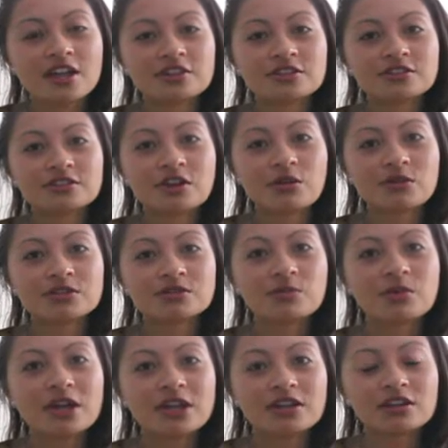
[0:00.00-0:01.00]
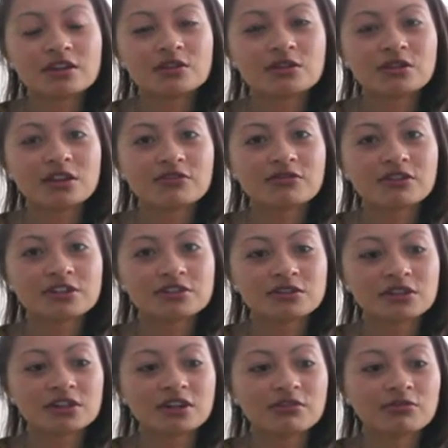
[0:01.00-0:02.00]
So it's when you get
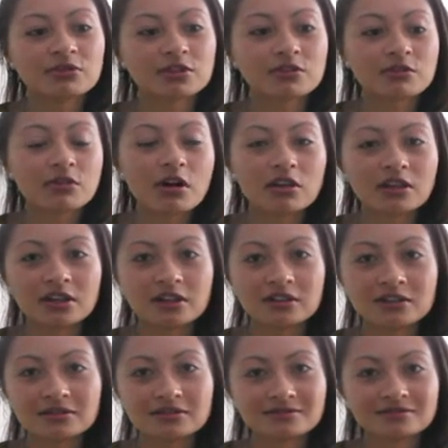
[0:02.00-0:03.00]
frustrated enough with crawling,